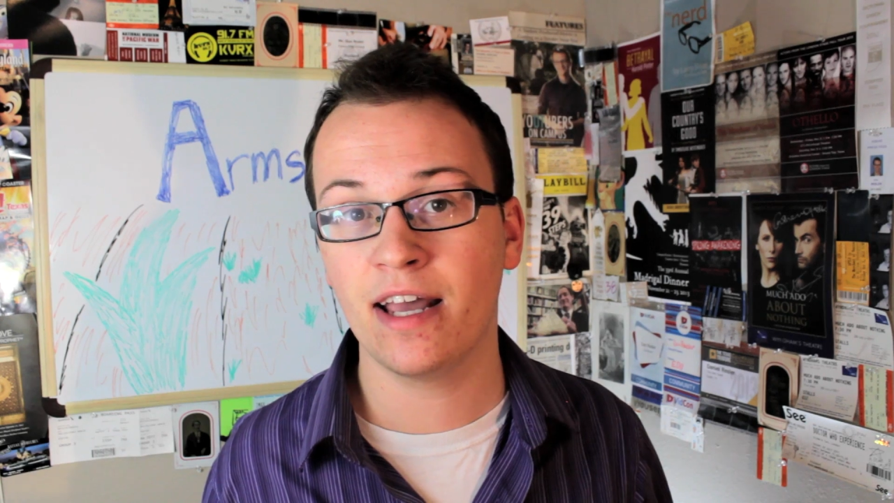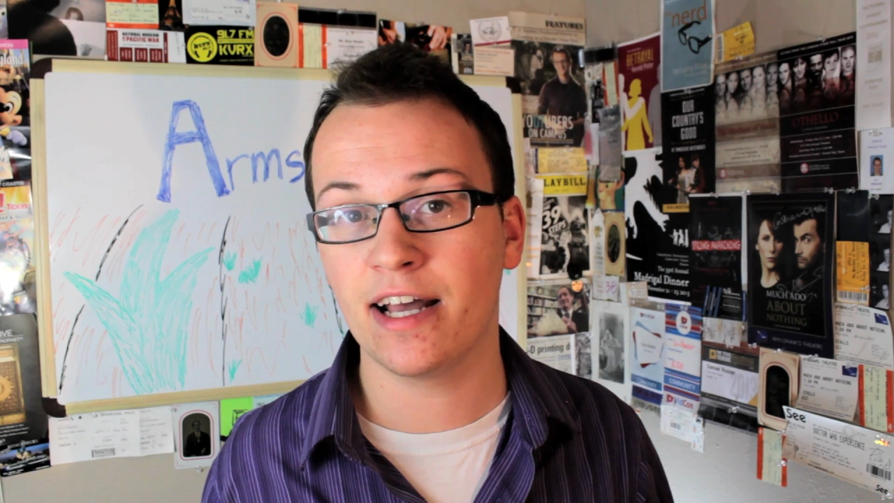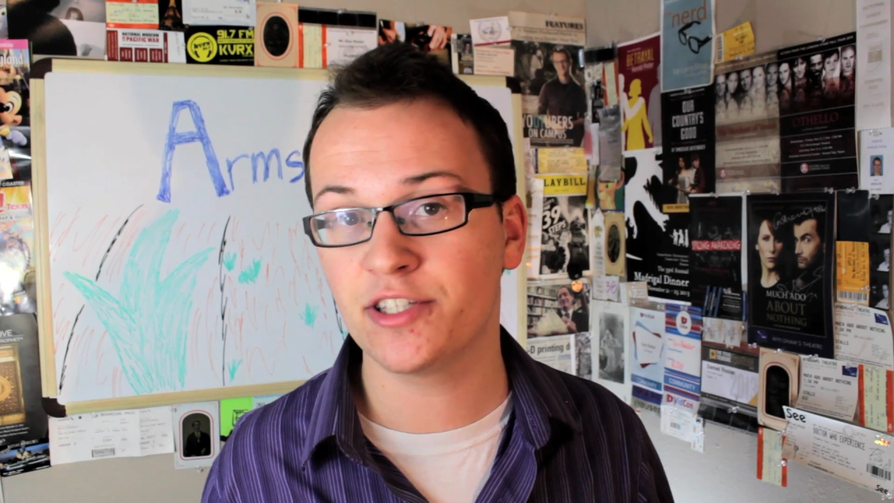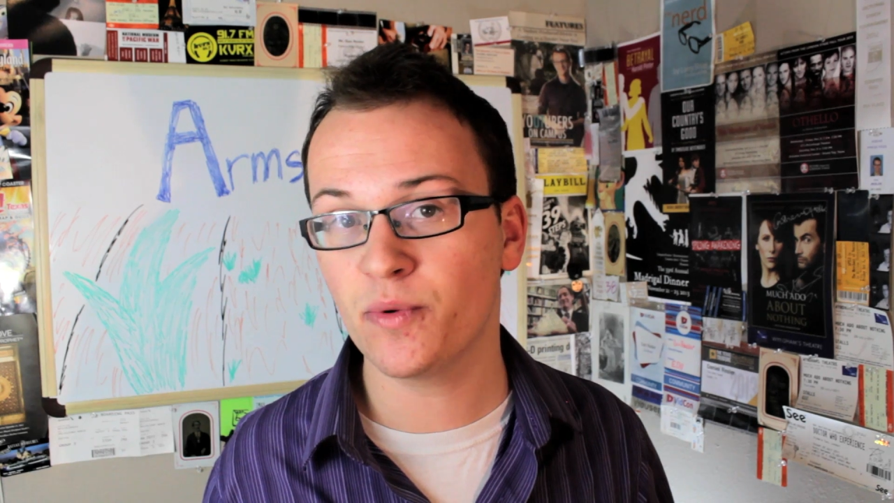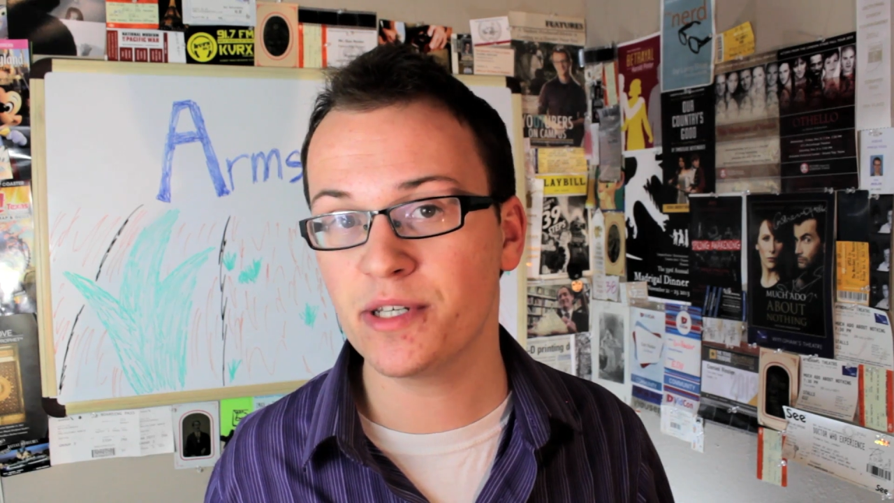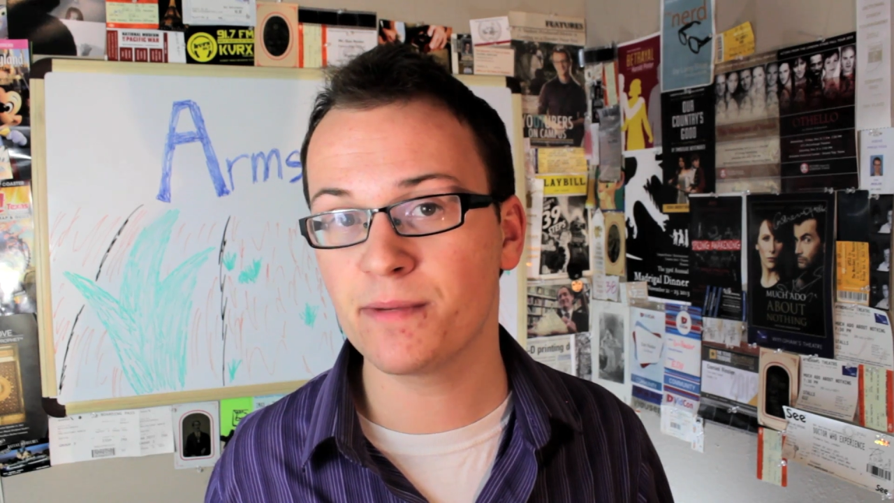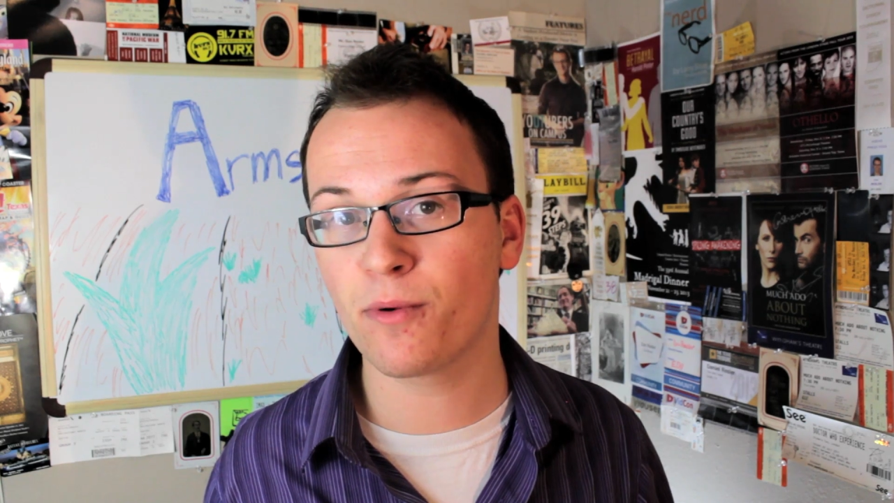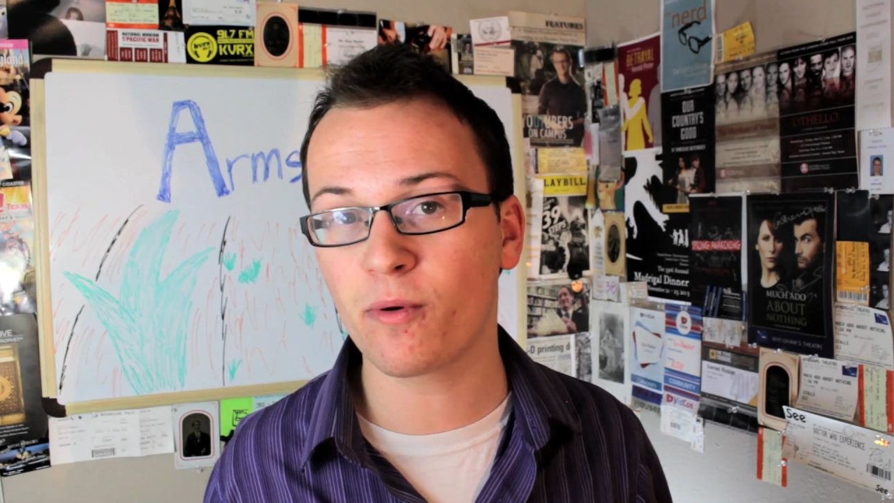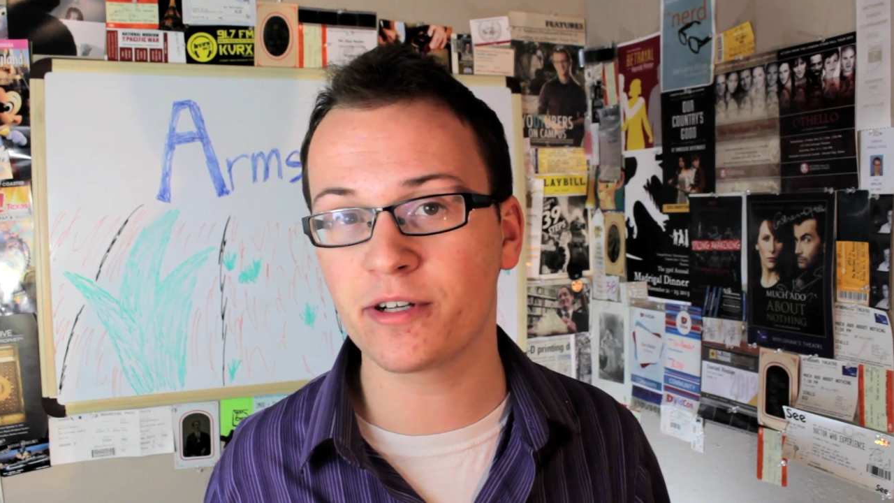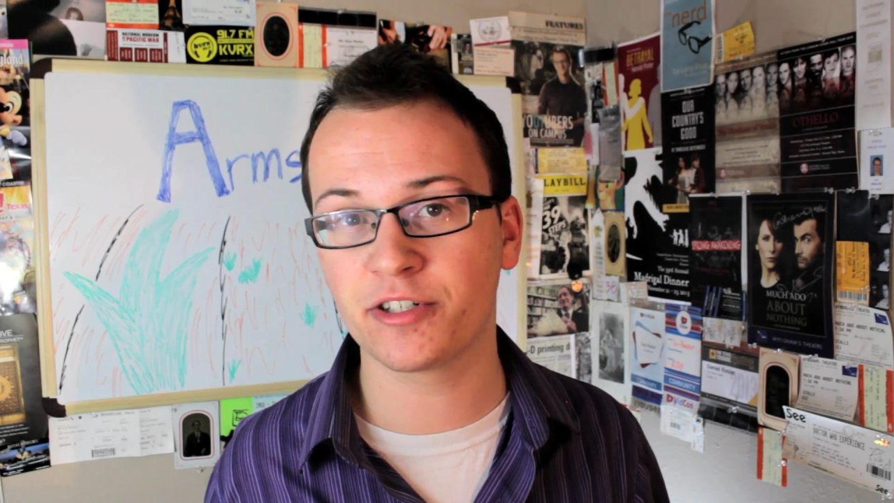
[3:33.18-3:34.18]
it's always
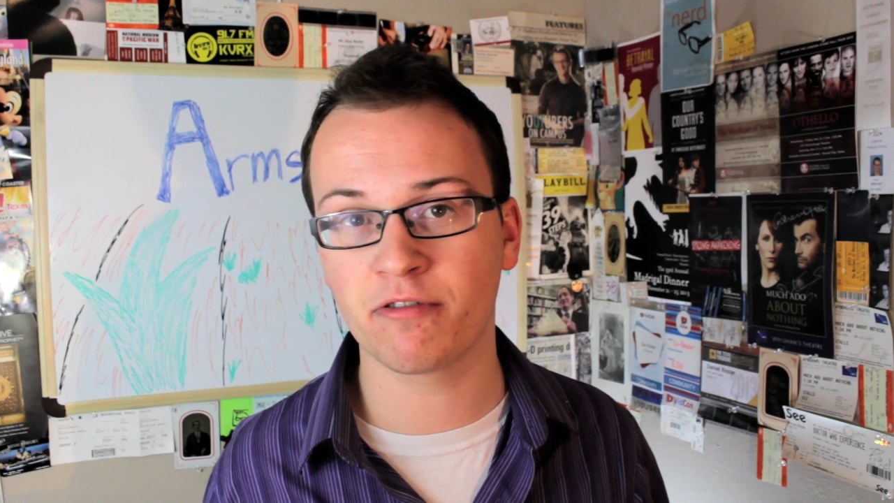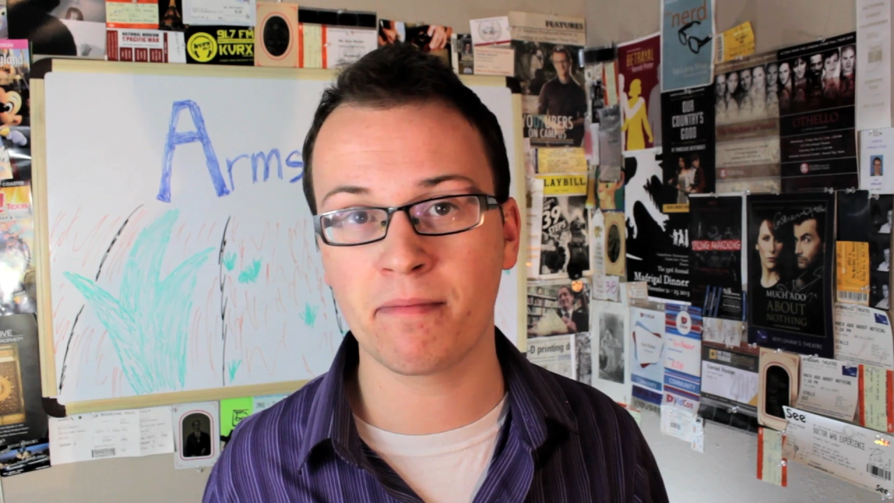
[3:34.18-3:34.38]
important to